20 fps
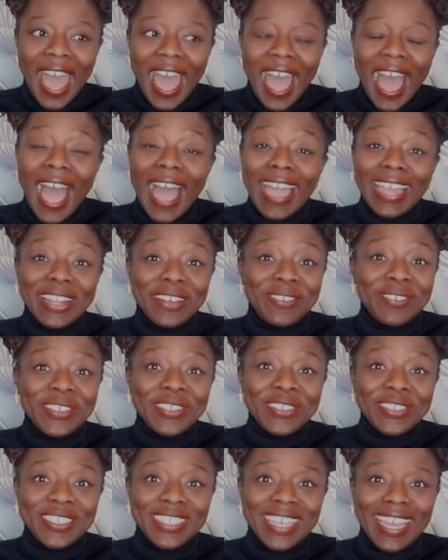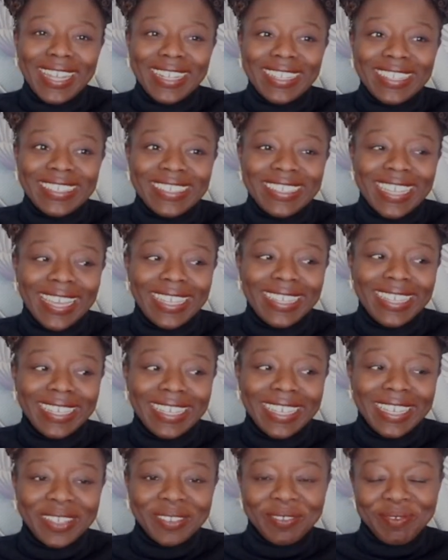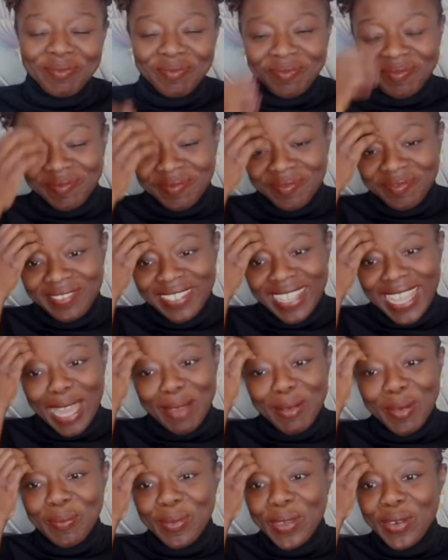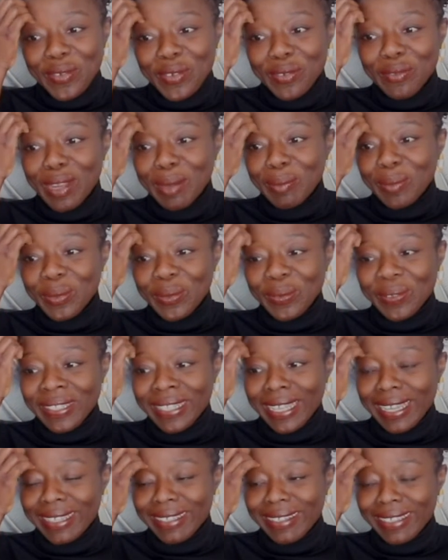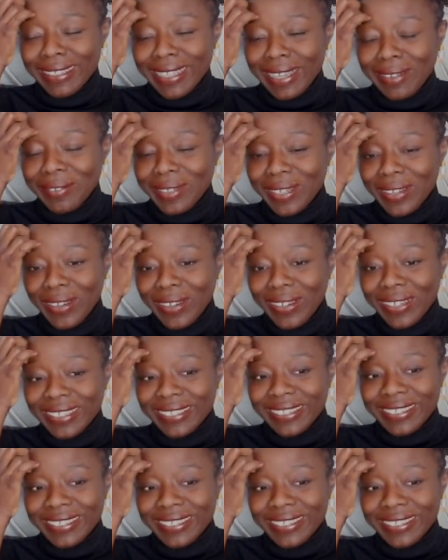I love a good challenge. I think I'm a bit of a rebel in that regard.